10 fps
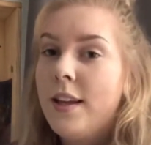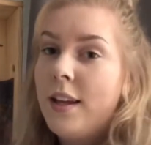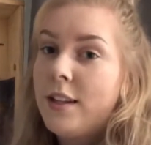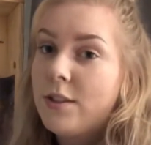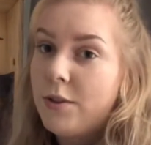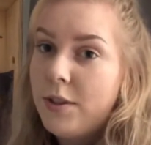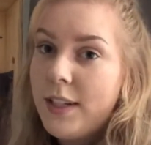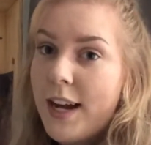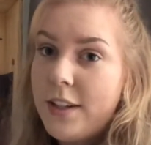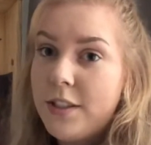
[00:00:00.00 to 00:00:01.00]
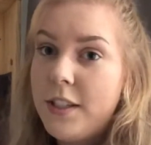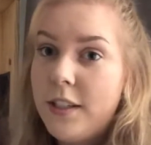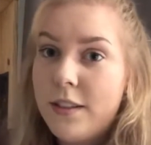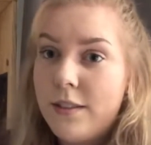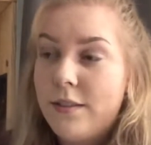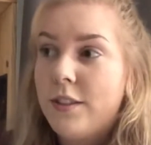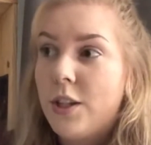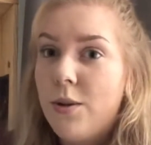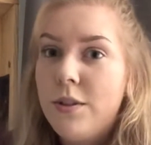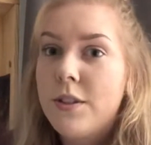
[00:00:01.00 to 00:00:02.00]
So you can actually
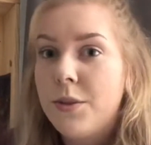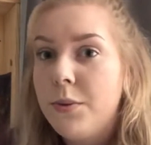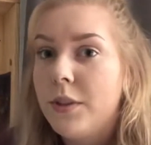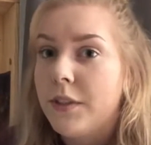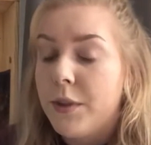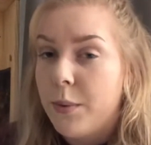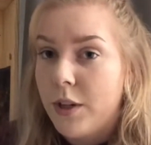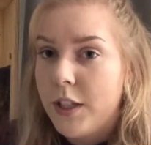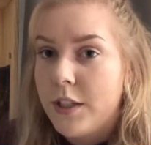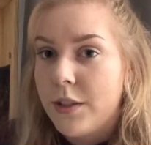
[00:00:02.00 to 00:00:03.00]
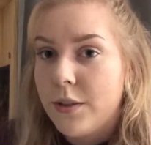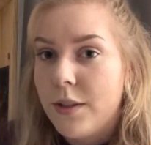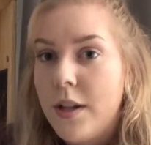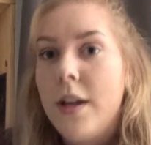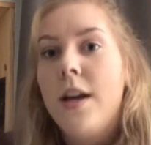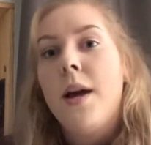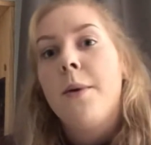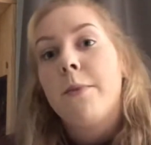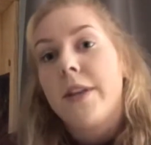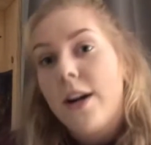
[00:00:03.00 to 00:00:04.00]
go to school if you wanted to.
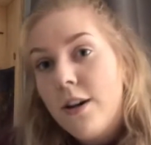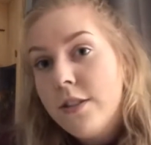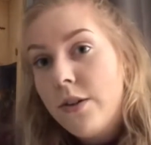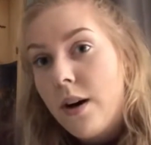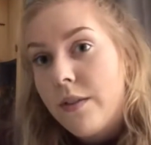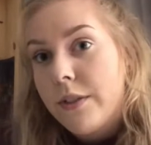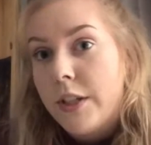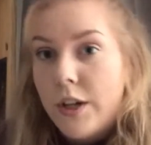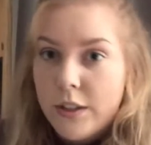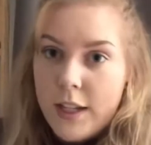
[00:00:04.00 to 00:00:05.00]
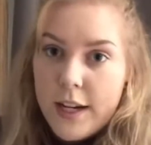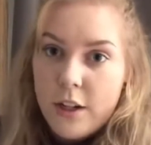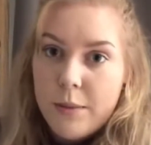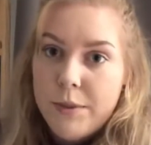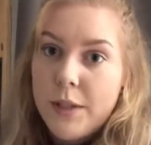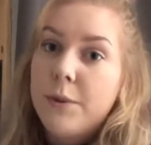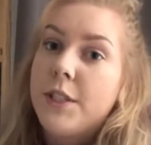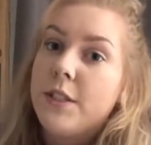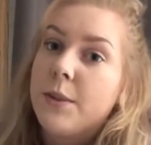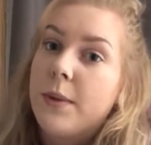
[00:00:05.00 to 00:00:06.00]
But they also offer an online option, which
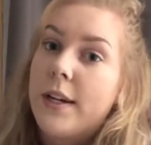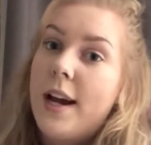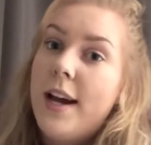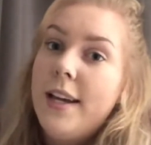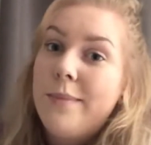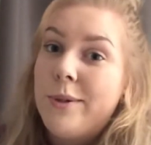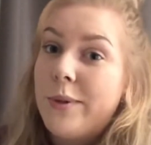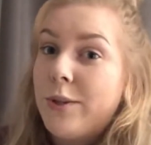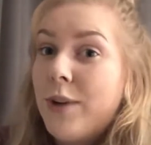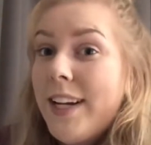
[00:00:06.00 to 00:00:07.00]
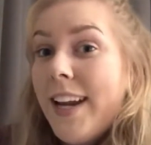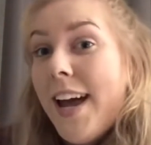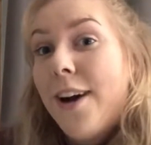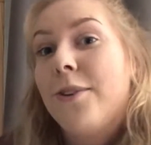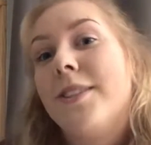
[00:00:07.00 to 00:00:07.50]
is the one I am doing right now.